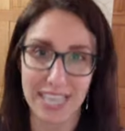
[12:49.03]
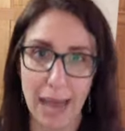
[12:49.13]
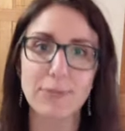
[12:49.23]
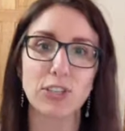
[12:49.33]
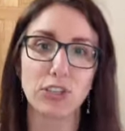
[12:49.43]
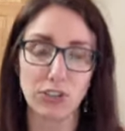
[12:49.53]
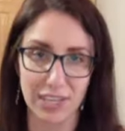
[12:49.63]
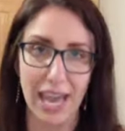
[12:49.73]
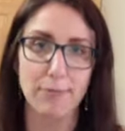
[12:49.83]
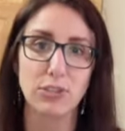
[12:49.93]

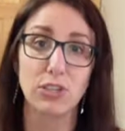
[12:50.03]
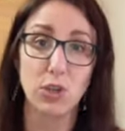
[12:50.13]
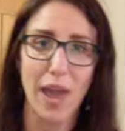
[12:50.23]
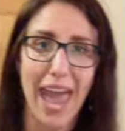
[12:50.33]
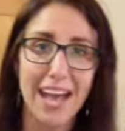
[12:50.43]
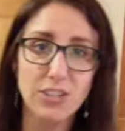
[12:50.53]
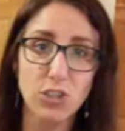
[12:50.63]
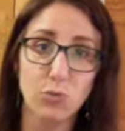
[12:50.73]
Absolutely, absolutely. So as you